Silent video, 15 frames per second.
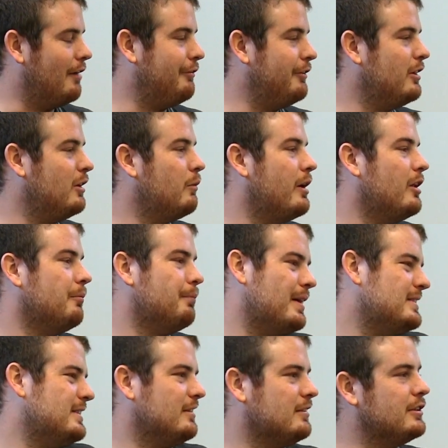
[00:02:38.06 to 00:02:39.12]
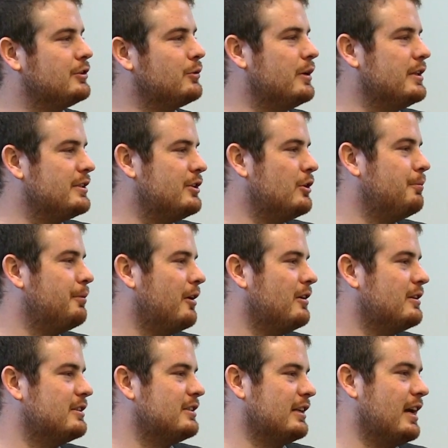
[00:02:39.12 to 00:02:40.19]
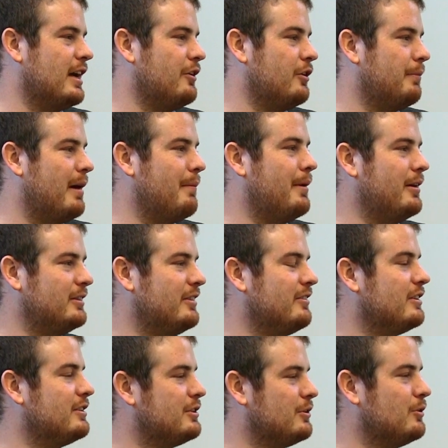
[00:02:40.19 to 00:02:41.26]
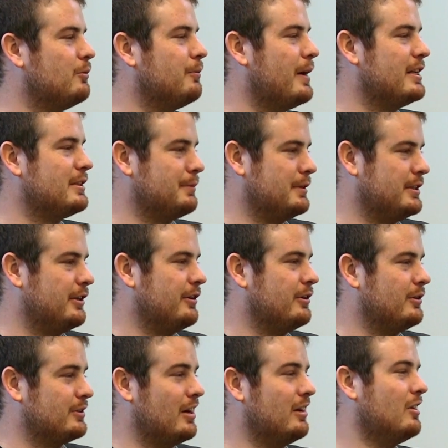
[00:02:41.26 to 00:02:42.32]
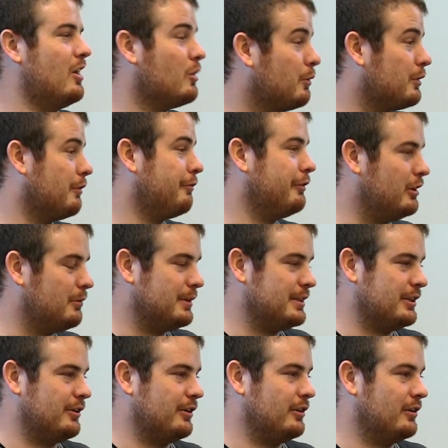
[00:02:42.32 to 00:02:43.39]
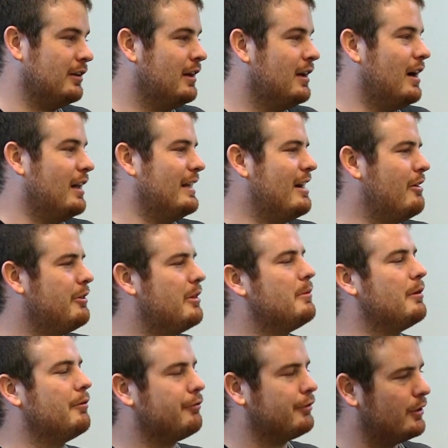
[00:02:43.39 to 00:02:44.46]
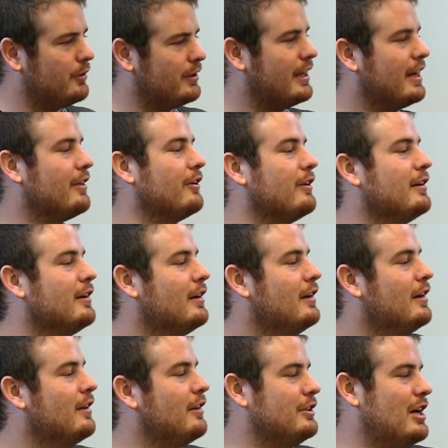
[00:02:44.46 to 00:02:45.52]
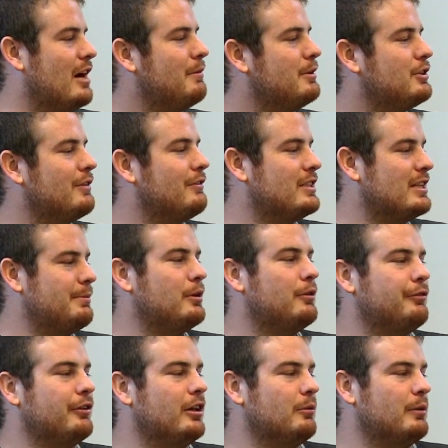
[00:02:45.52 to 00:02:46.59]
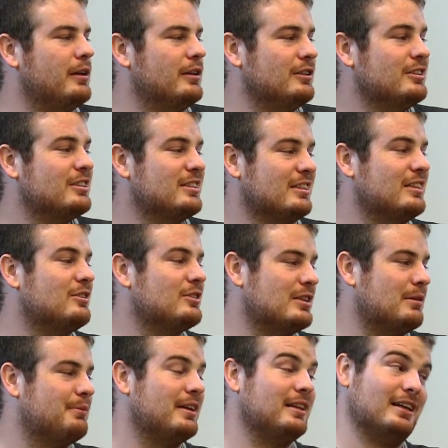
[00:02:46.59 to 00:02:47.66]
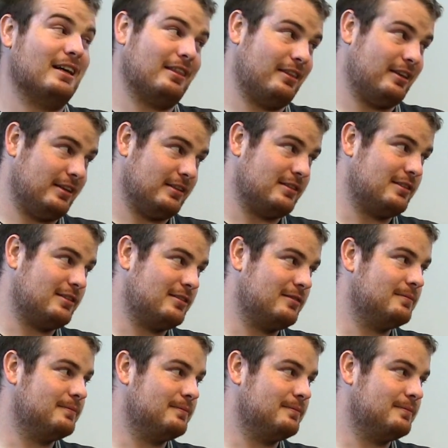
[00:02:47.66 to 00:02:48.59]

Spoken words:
fillet weld basically joins two parts together by melting the two base materials along with the filler material, allowing them to flow together. The geometry of a typical fillet weld looks a little something like this.